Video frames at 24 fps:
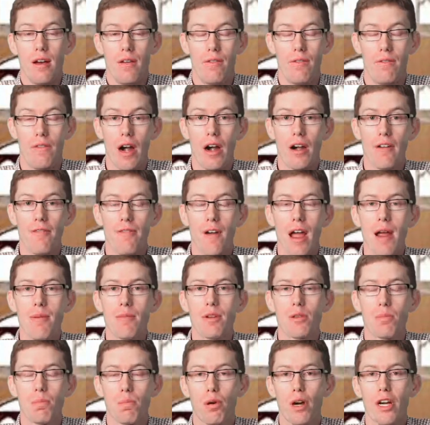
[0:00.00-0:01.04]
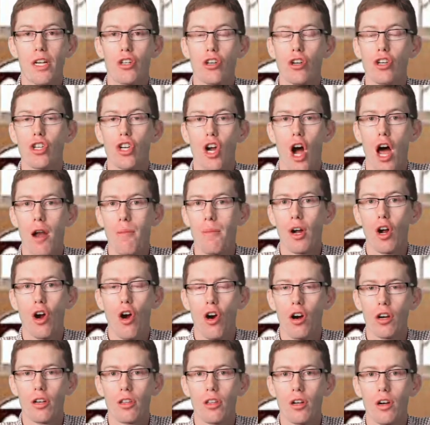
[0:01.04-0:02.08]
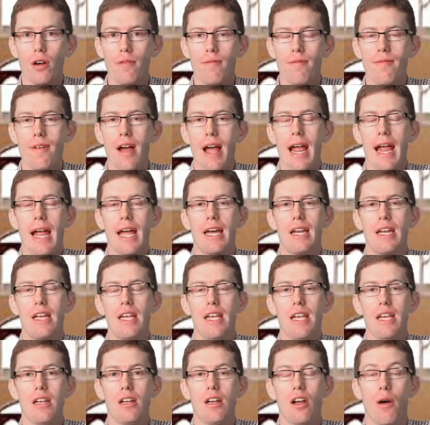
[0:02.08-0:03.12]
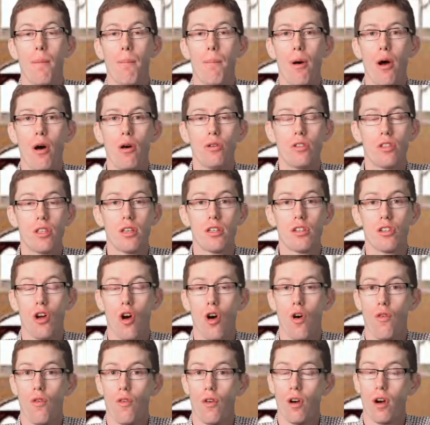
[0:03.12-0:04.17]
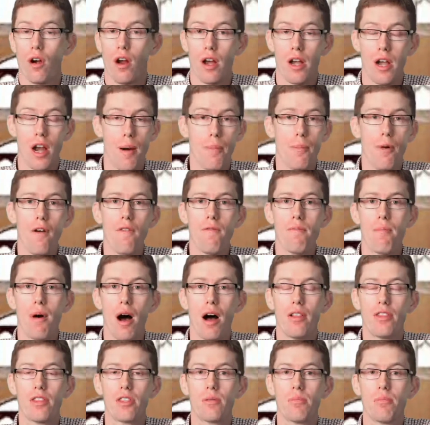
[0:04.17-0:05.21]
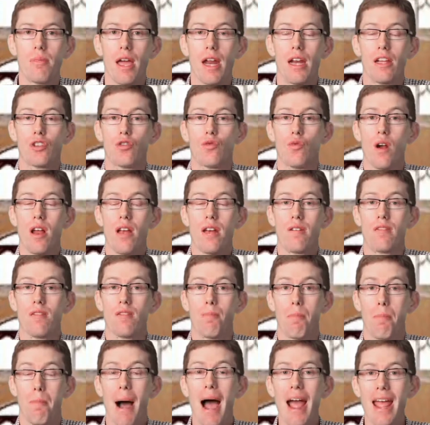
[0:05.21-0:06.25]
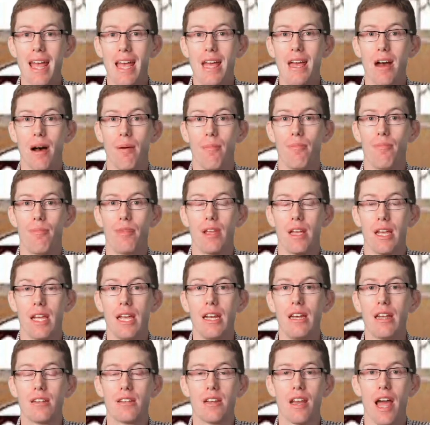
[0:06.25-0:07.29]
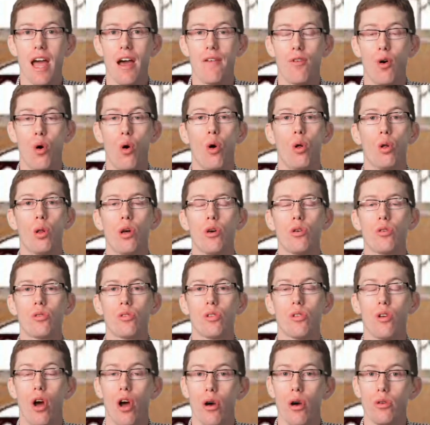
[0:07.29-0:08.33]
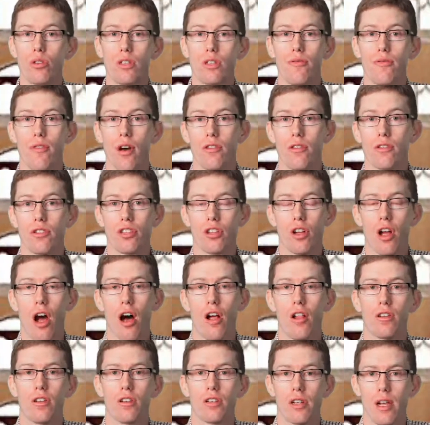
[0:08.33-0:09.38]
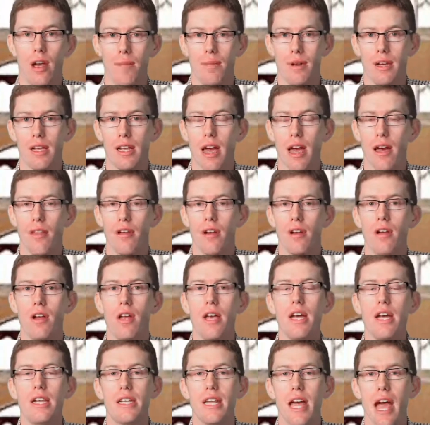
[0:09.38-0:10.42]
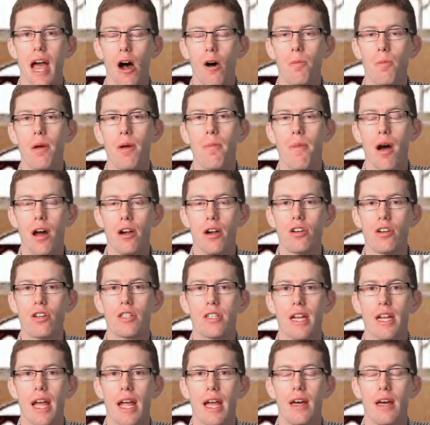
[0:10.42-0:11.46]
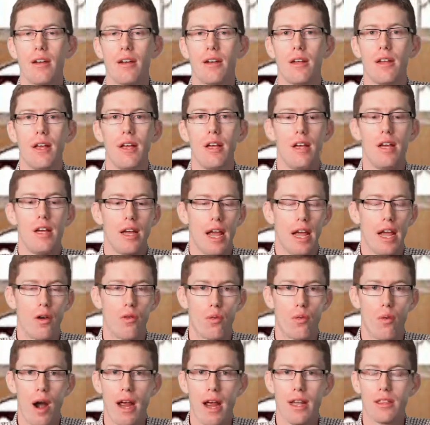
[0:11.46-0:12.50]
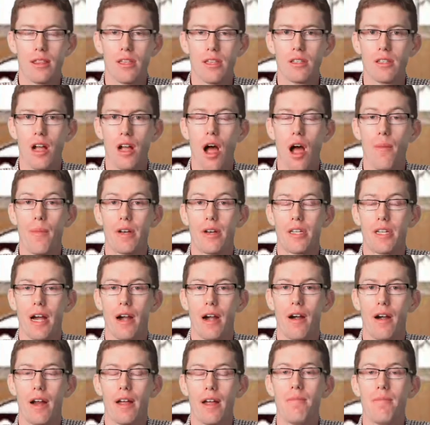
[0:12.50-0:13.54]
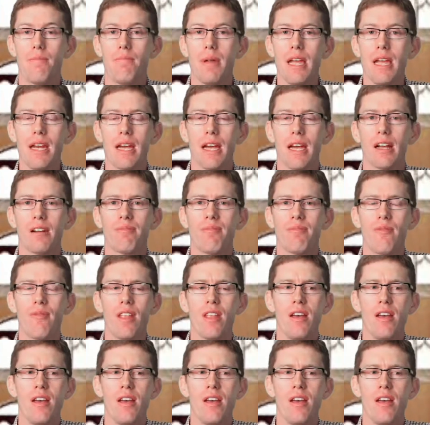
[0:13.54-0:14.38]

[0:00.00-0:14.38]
very famous preacher, John MacArthur, and he composed this over a number of months, and it's written by him. He doesn't have a whole host of other scholars coming together to help him understand and write this commentary, meaning